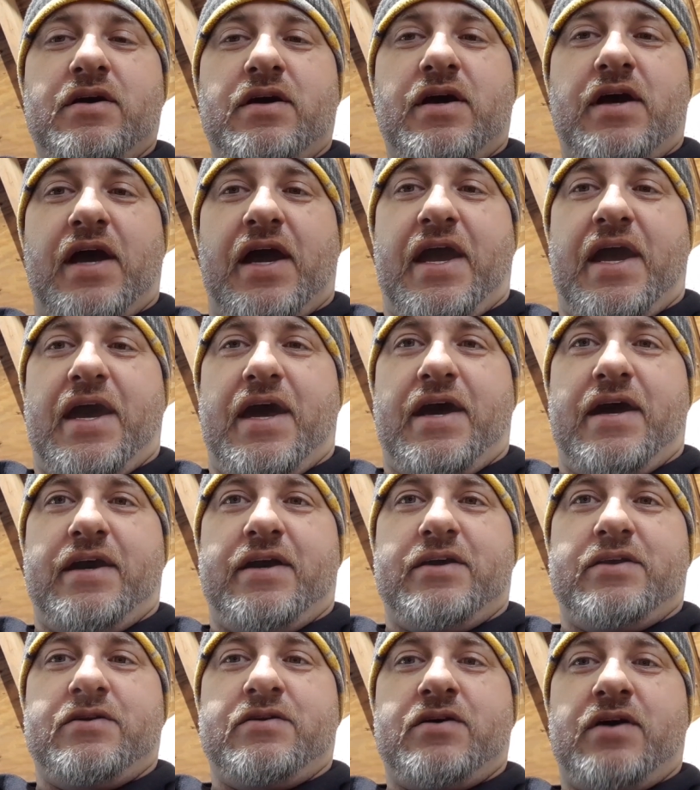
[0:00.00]

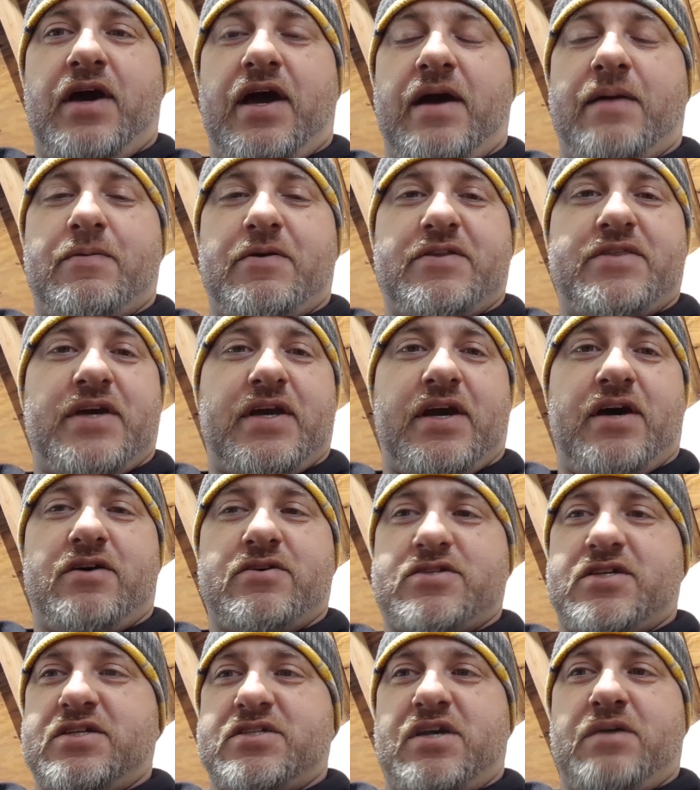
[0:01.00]
and everything
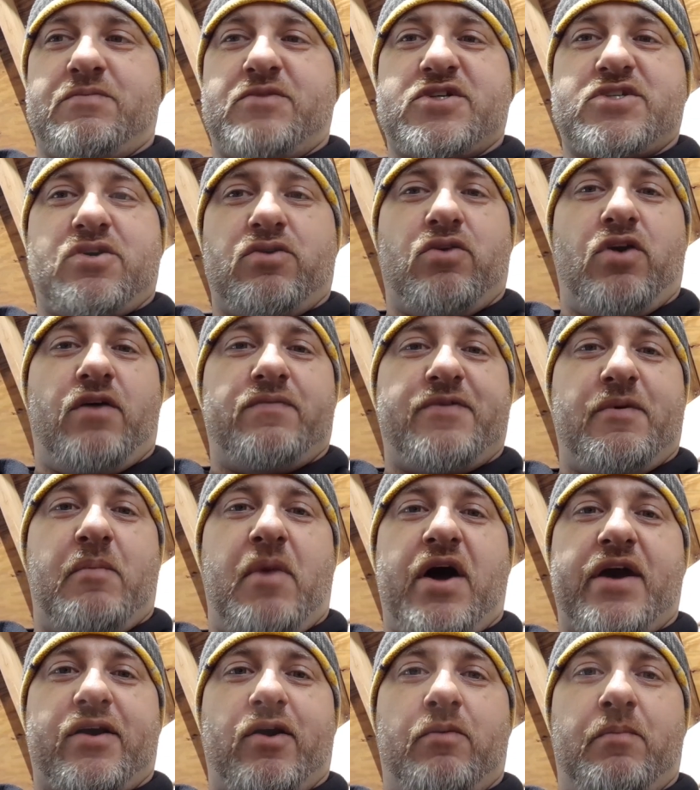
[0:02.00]
else because I'm just going off the
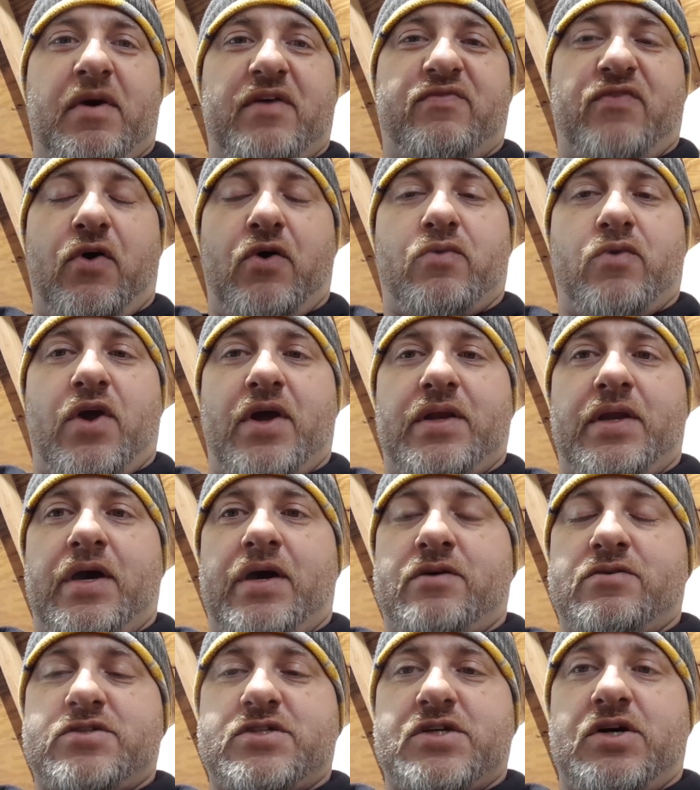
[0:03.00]
mic on my phone right
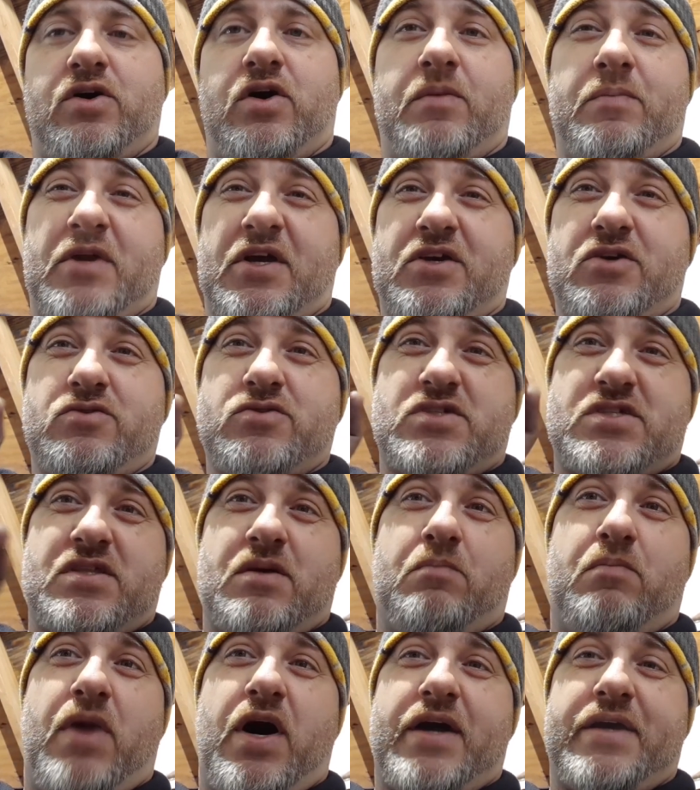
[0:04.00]
now. So I'm going to use the
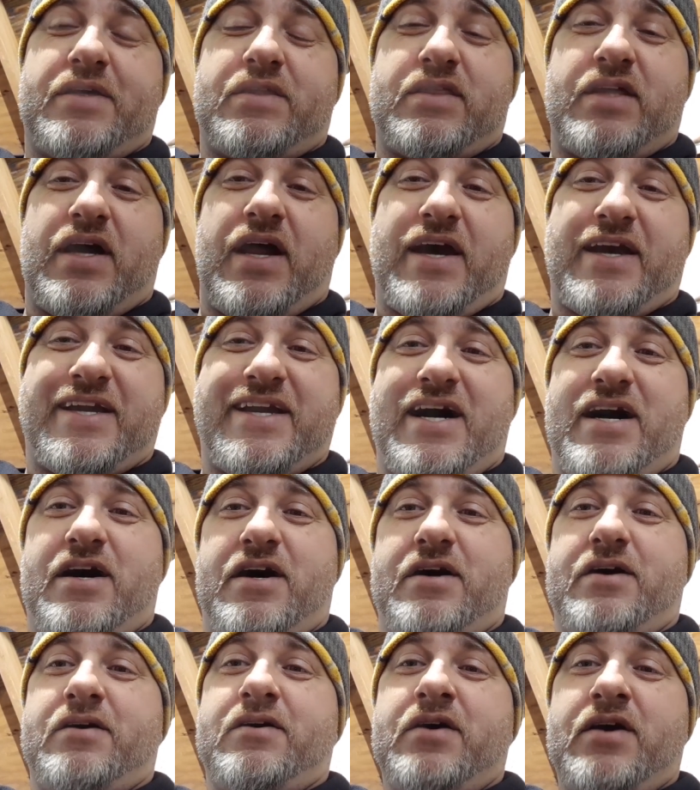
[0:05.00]
mic that I
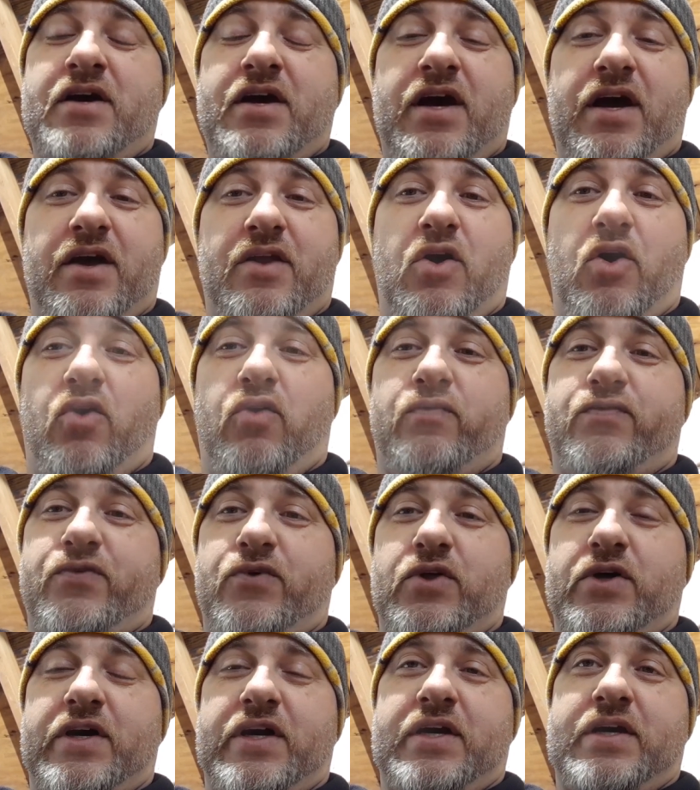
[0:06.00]
got, and
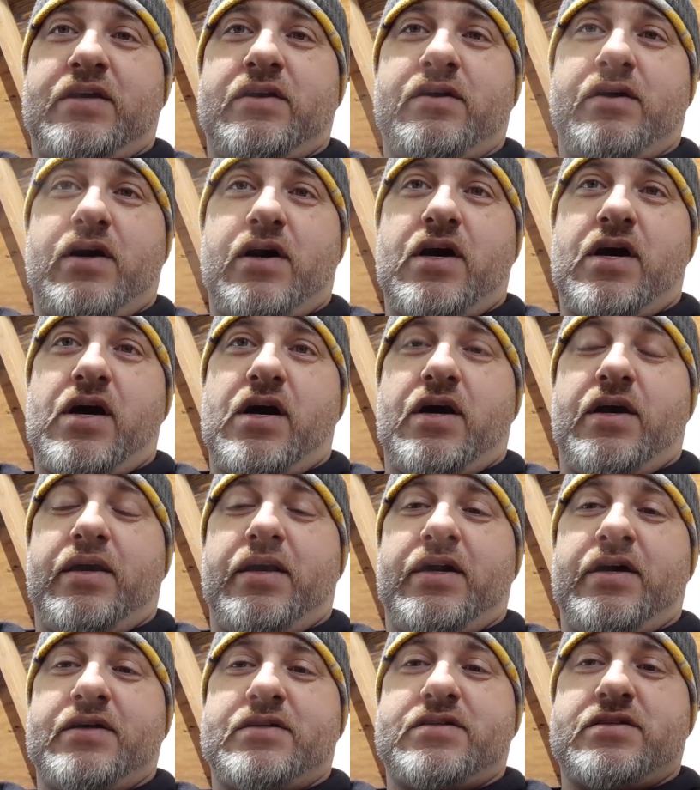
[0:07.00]
hopefully
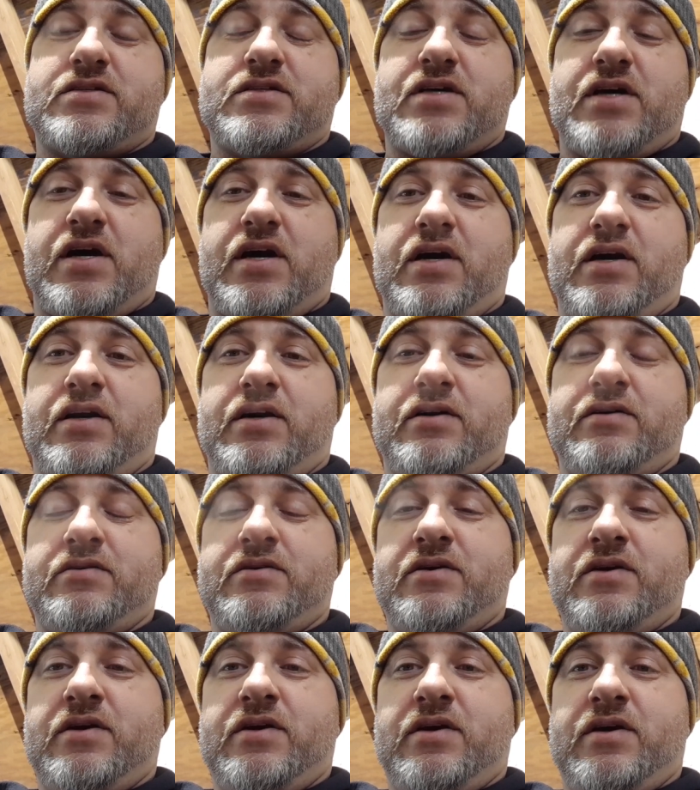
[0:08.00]
it kind
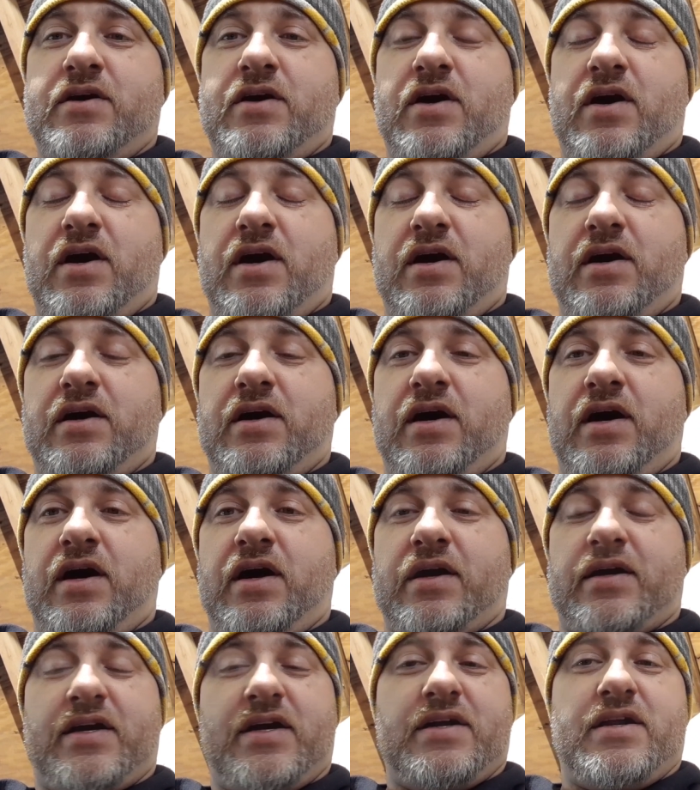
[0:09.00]

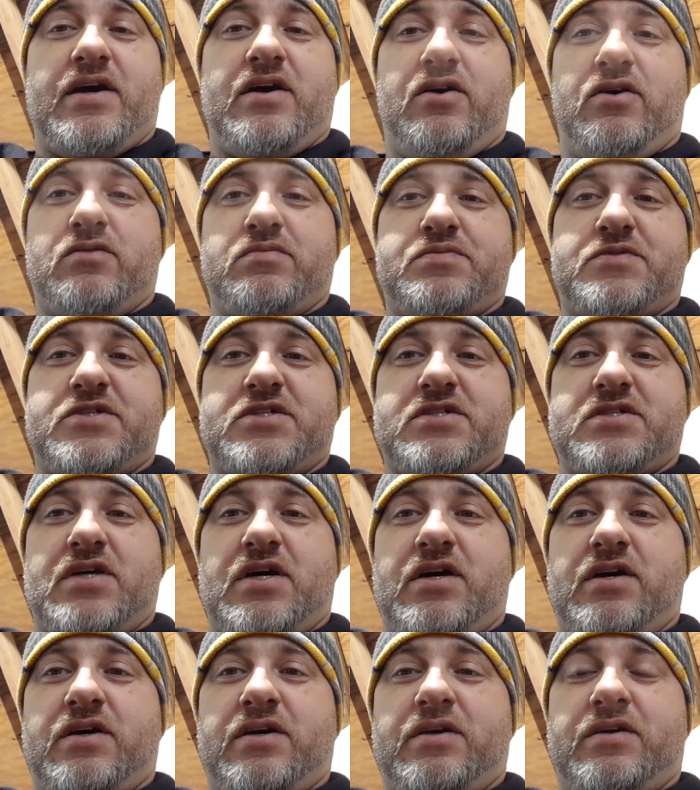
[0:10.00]
of helps
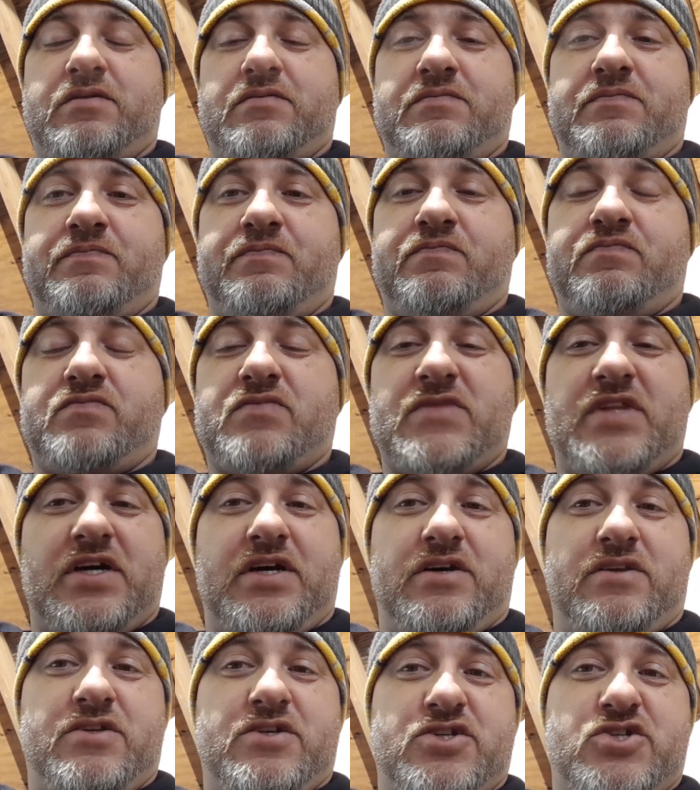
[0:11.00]
the
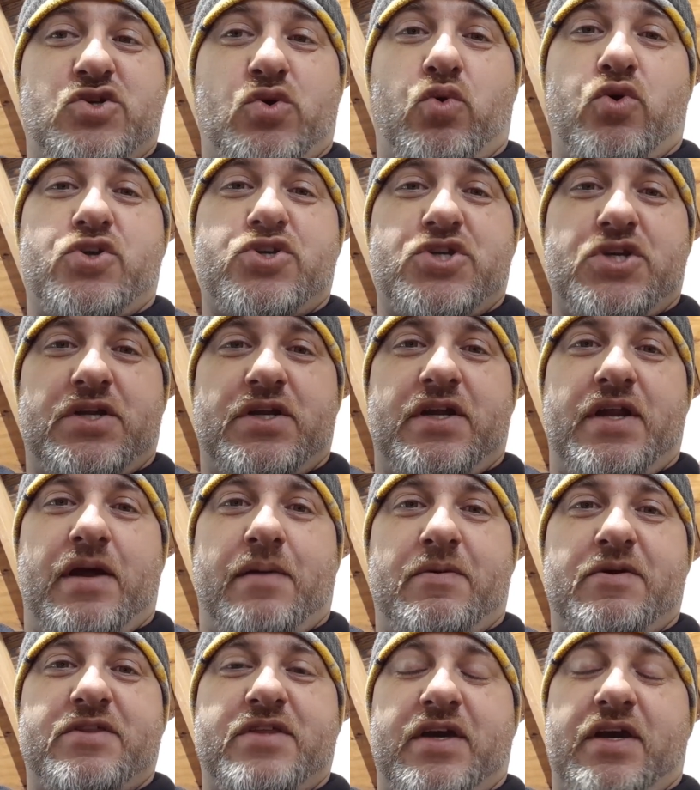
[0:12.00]
distortion and
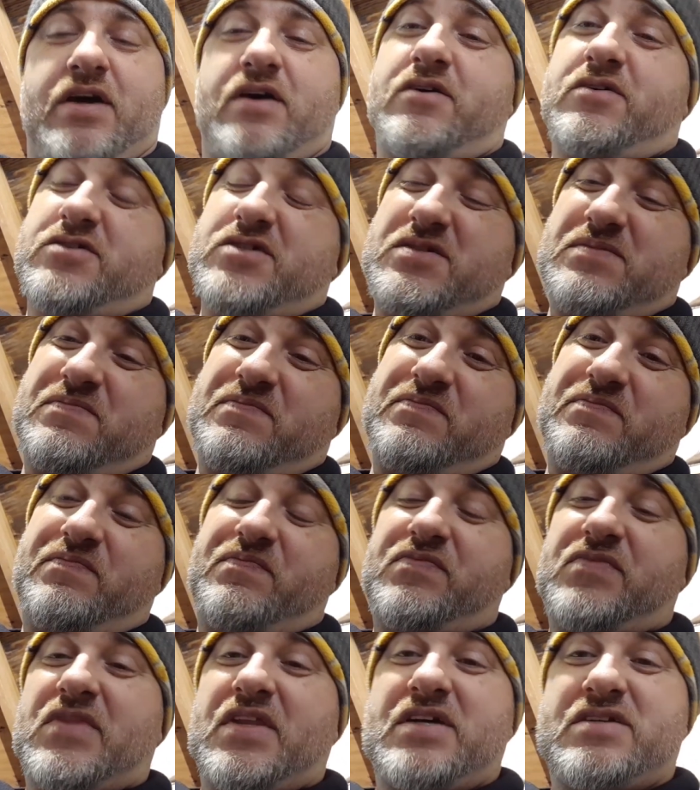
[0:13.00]
everything else.
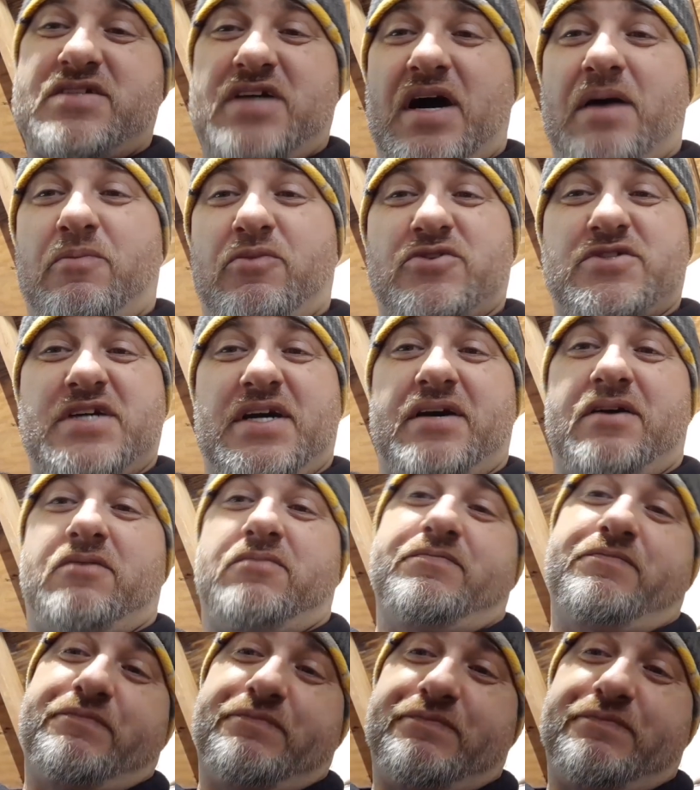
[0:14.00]
Time will tell.